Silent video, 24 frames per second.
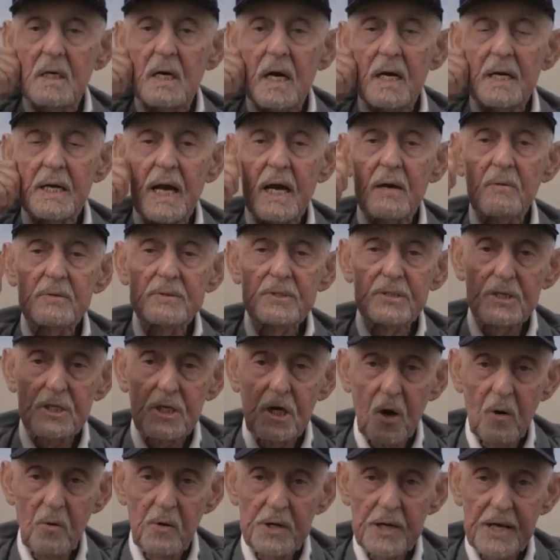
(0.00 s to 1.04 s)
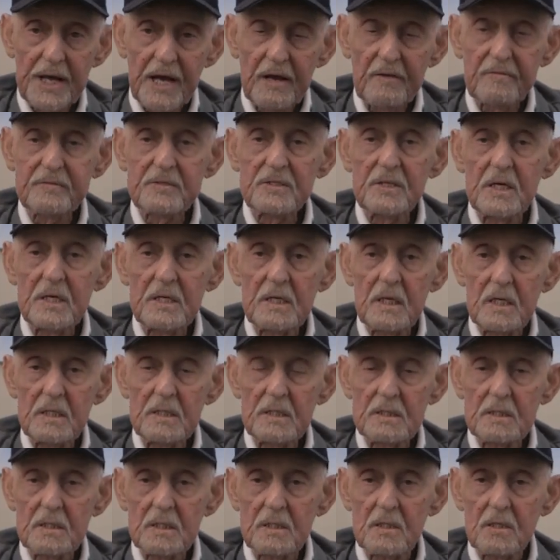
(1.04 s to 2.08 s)
Yeah. And I was going
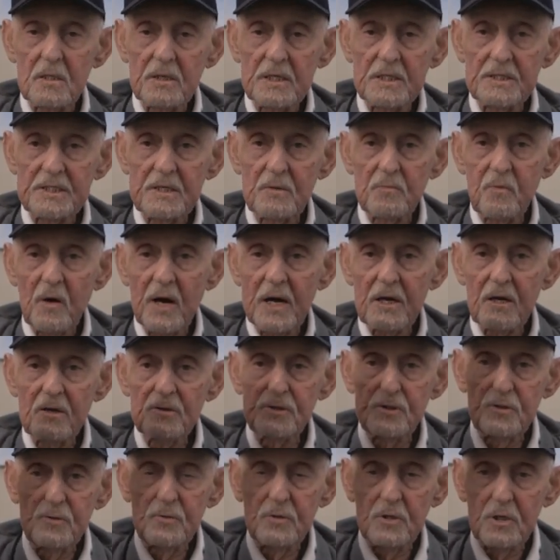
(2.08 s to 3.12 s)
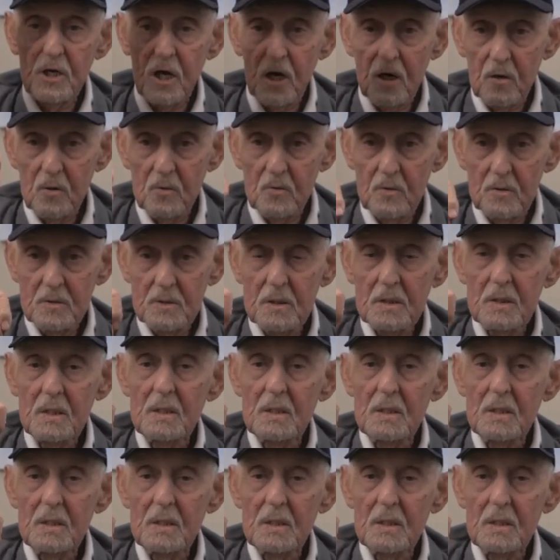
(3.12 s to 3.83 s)
after. Gloria said, Why don't you go